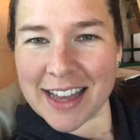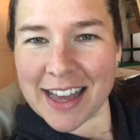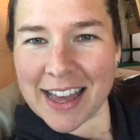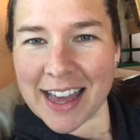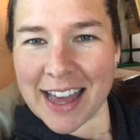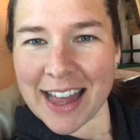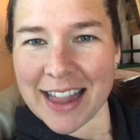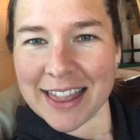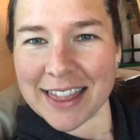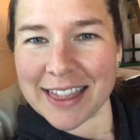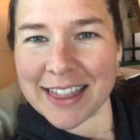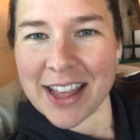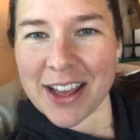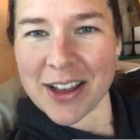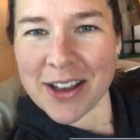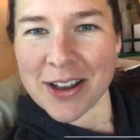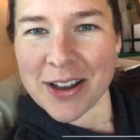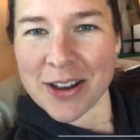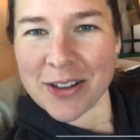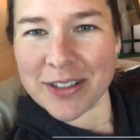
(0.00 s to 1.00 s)

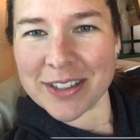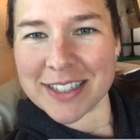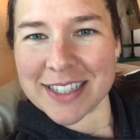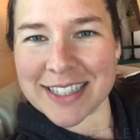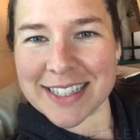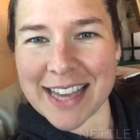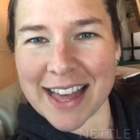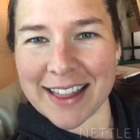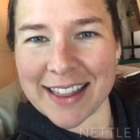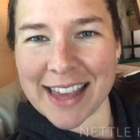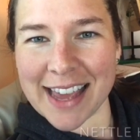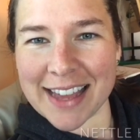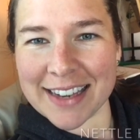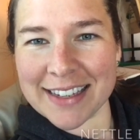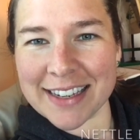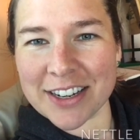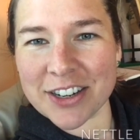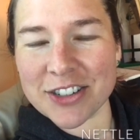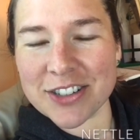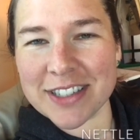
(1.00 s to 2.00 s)
Hello, this is Kellyanne
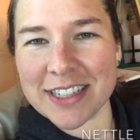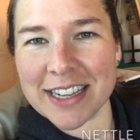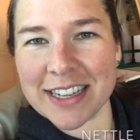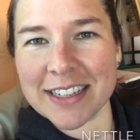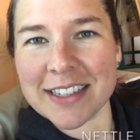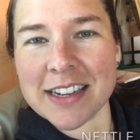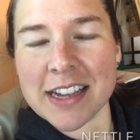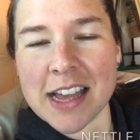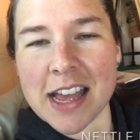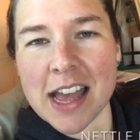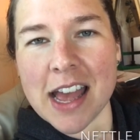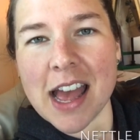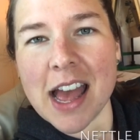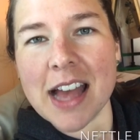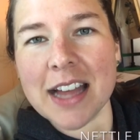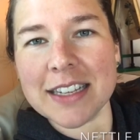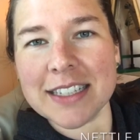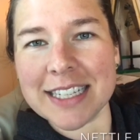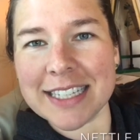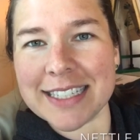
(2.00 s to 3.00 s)
Nickerson.
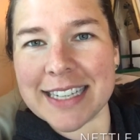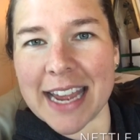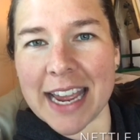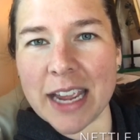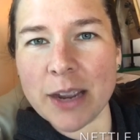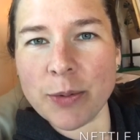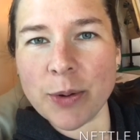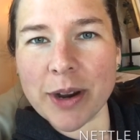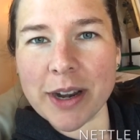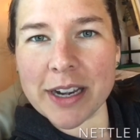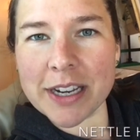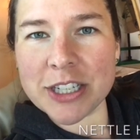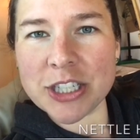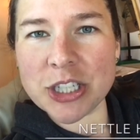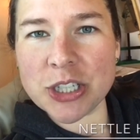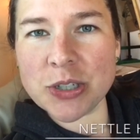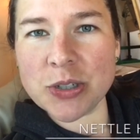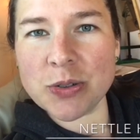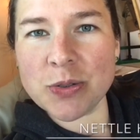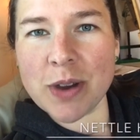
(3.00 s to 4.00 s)
Today we're going to
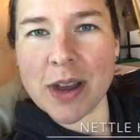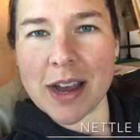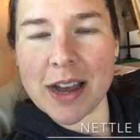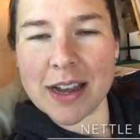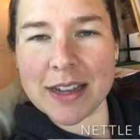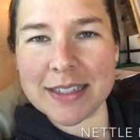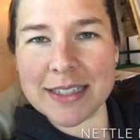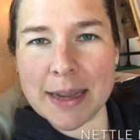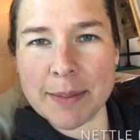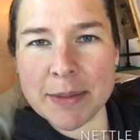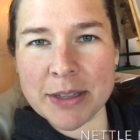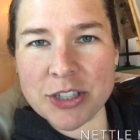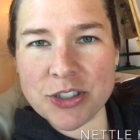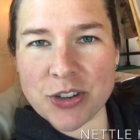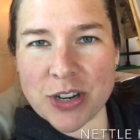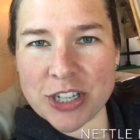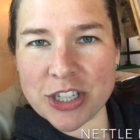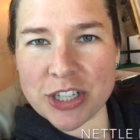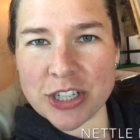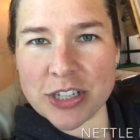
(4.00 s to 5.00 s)
do a
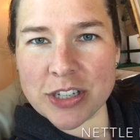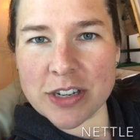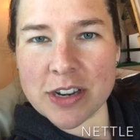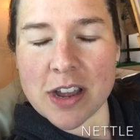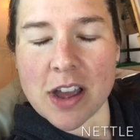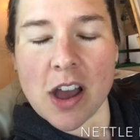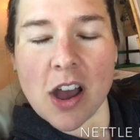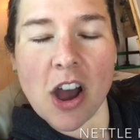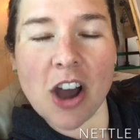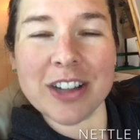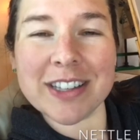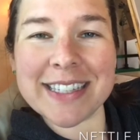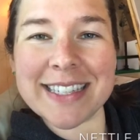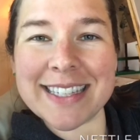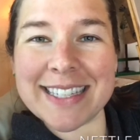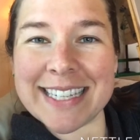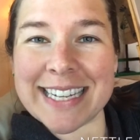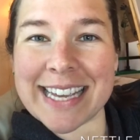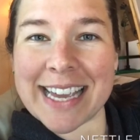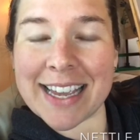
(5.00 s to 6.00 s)
demonstration on
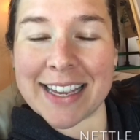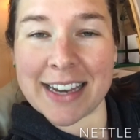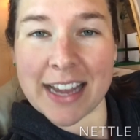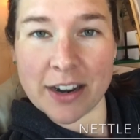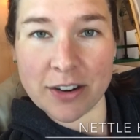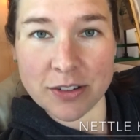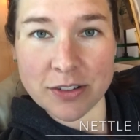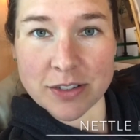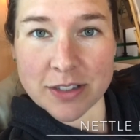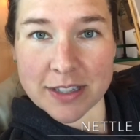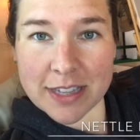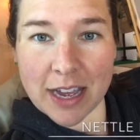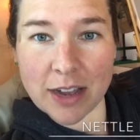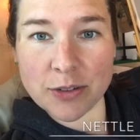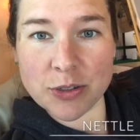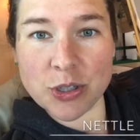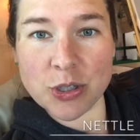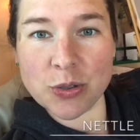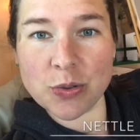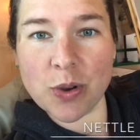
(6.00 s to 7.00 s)
stinging nettles, how
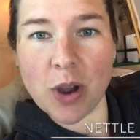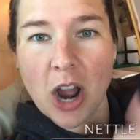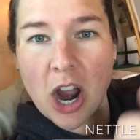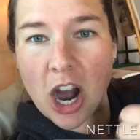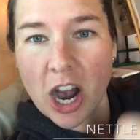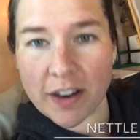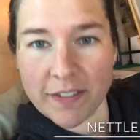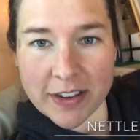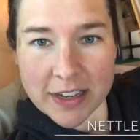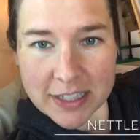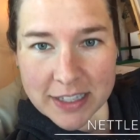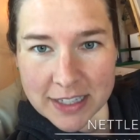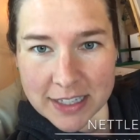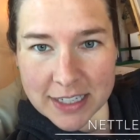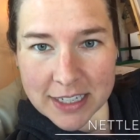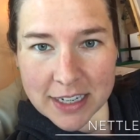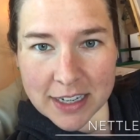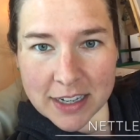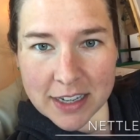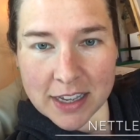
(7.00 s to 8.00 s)
to
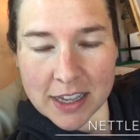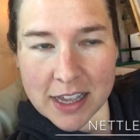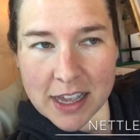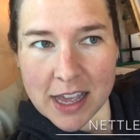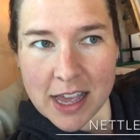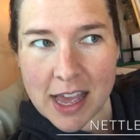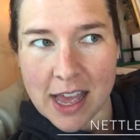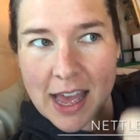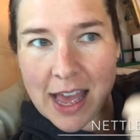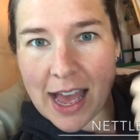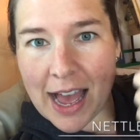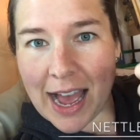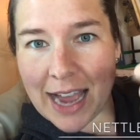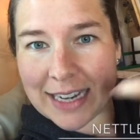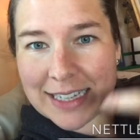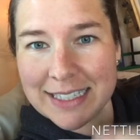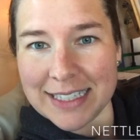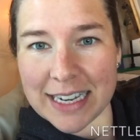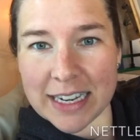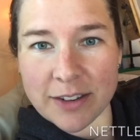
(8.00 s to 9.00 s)
harvest,
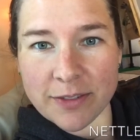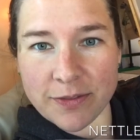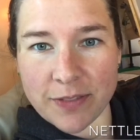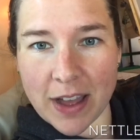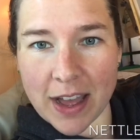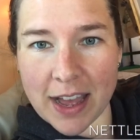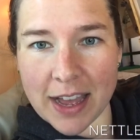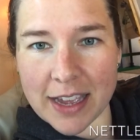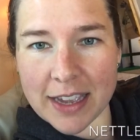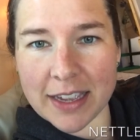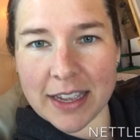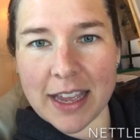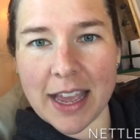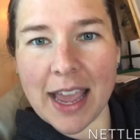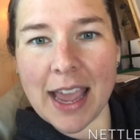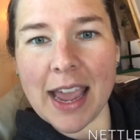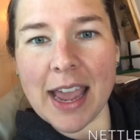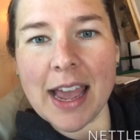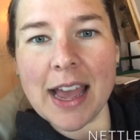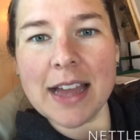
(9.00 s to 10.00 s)
identify,
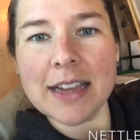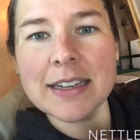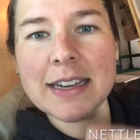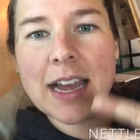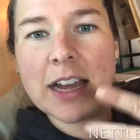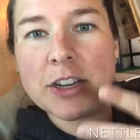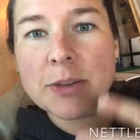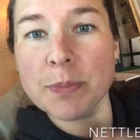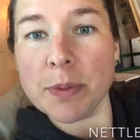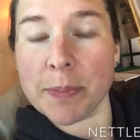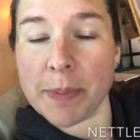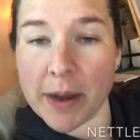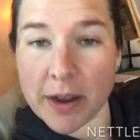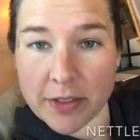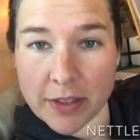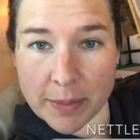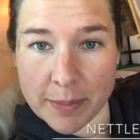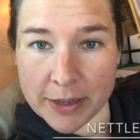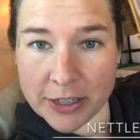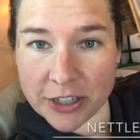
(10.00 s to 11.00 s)
and how to prepare
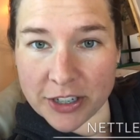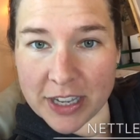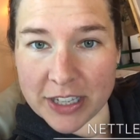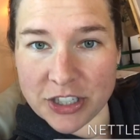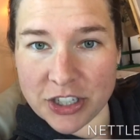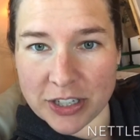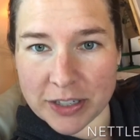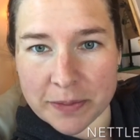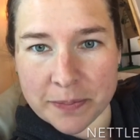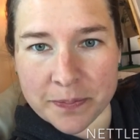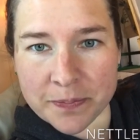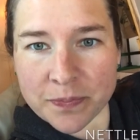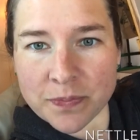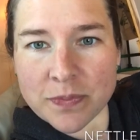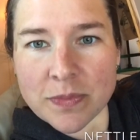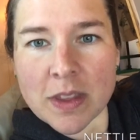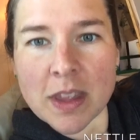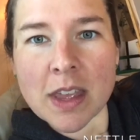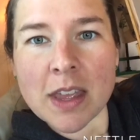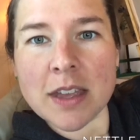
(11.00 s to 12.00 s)
them in your kitchen.
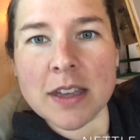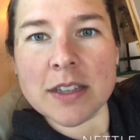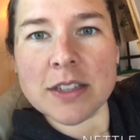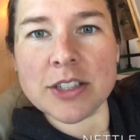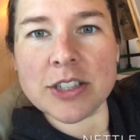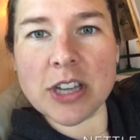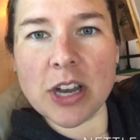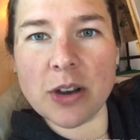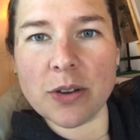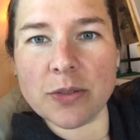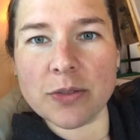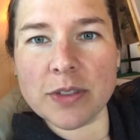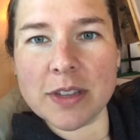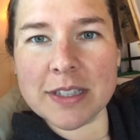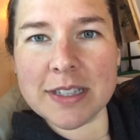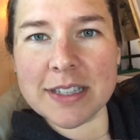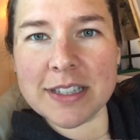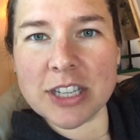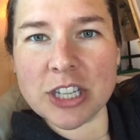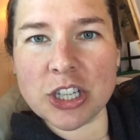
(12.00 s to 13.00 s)
So
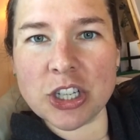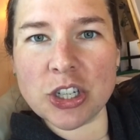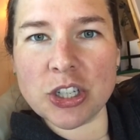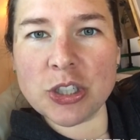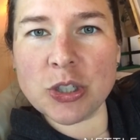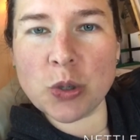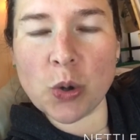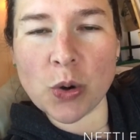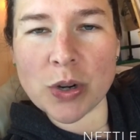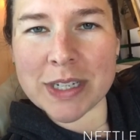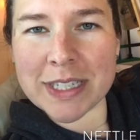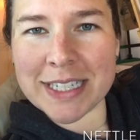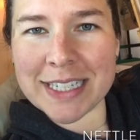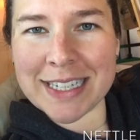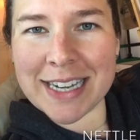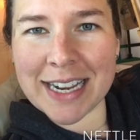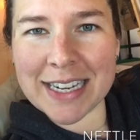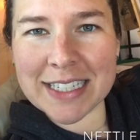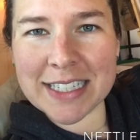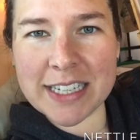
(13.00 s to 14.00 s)
this is a good
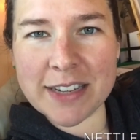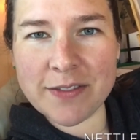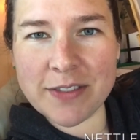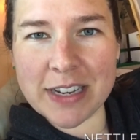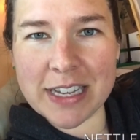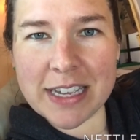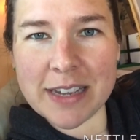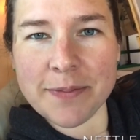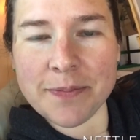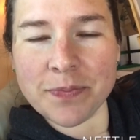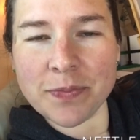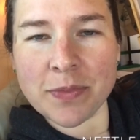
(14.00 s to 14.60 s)
quarantine activity.